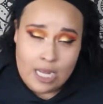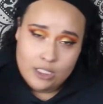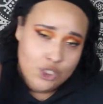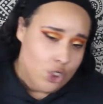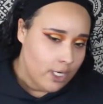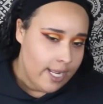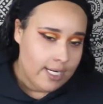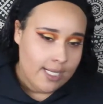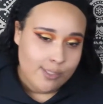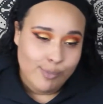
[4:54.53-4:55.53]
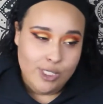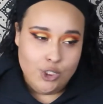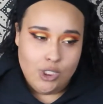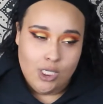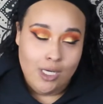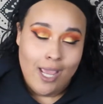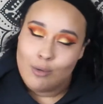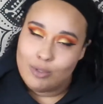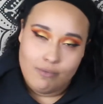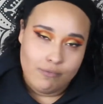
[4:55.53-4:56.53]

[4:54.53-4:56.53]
Unless you're a hating ass bitch, then I don't give